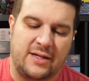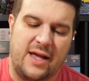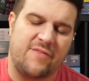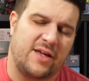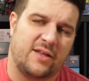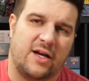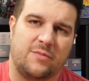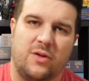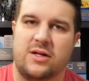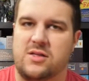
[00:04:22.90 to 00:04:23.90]
have had luck
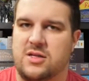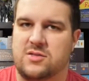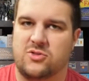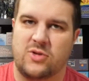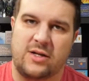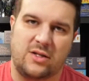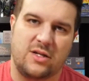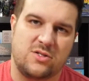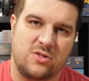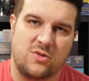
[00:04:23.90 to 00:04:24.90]
plugging this directly
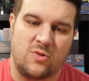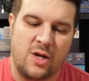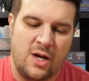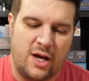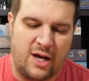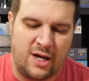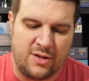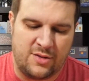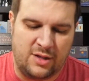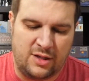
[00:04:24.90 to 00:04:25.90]
into
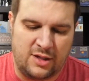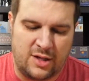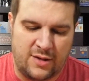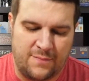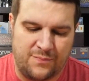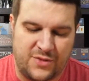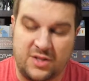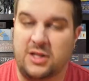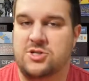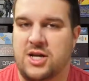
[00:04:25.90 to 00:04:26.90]
the
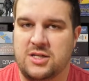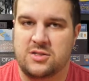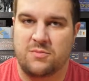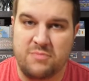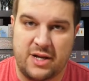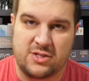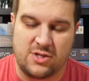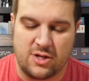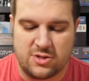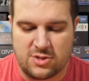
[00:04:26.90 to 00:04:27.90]
DJ's
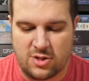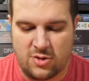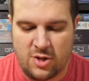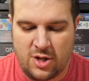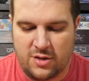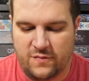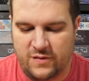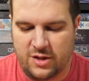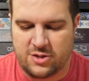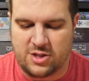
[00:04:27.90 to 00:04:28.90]
mixer. So you can
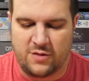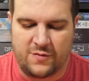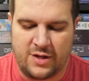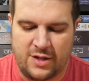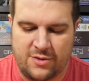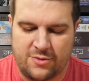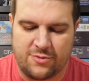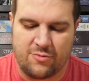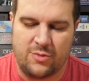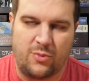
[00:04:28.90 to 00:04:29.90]
get yourself a
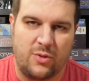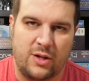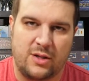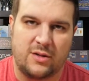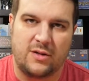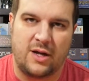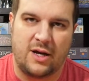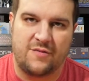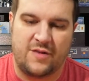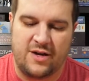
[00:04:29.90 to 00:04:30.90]

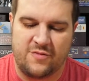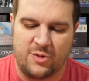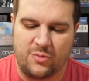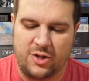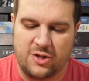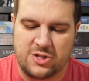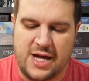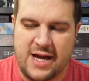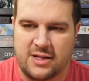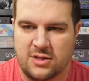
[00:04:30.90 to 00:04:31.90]
3.5 millimeter
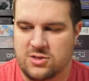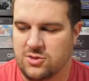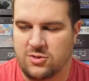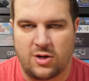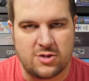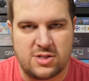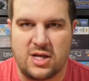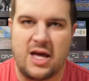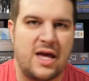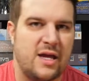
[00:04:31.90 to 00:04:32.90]
jack into
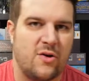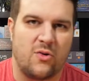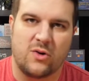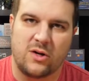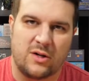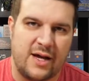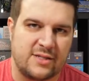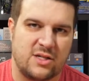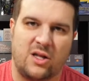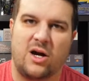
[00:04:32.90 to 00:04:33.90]
RCA or
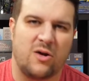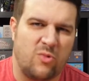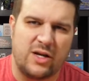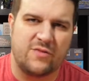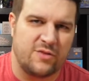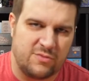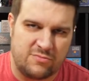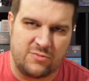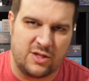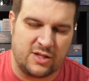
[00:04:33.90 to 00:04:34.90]
XLR, whatever
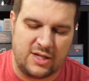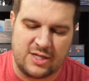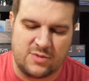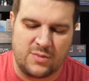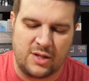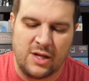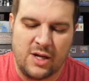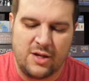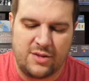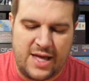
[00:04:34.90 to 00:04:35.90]
the case may be.
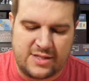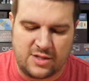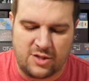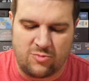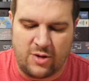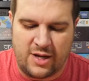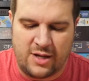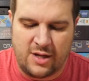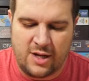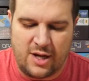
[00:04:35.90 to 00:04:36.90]
That's a good
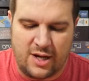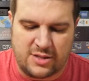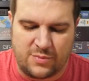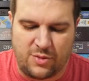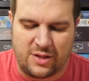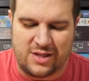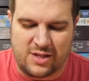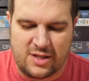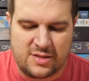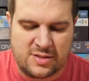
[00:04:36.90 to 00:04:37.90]
way to plug into
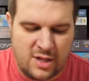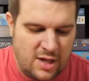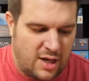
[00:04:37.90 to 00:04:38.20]
this.